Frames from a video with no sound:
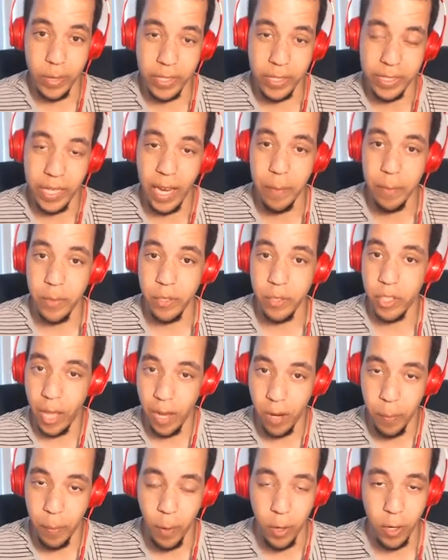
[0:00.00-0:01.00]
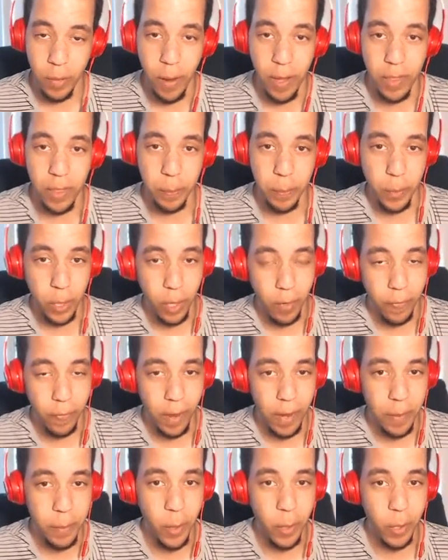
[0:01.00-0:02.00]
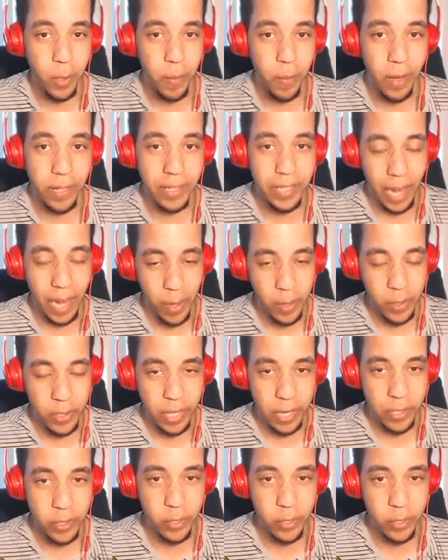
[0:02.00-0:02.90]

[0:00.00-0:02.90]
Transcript: with this game, the Shadow Pokemon, the Purified Pokemon counters